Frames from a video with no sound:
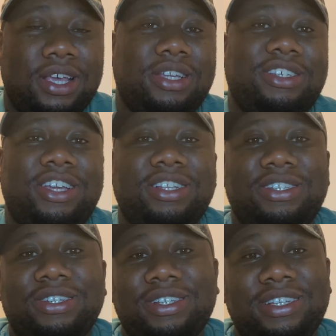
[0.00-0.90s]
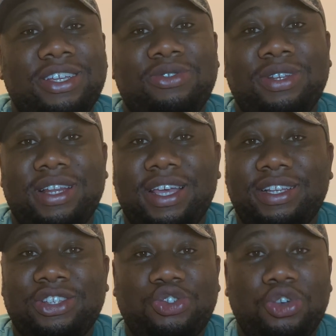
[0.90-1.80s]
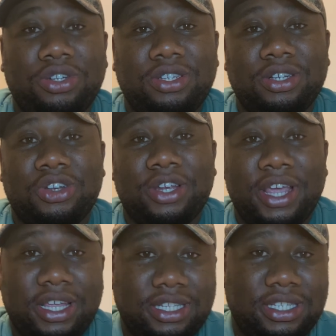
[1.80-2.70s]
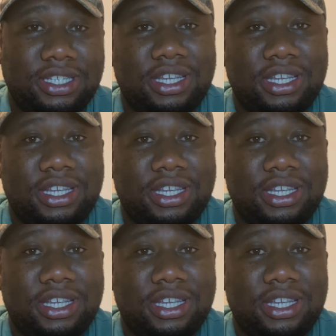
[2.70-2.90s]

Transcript: She had to deal with like disgruntled guests.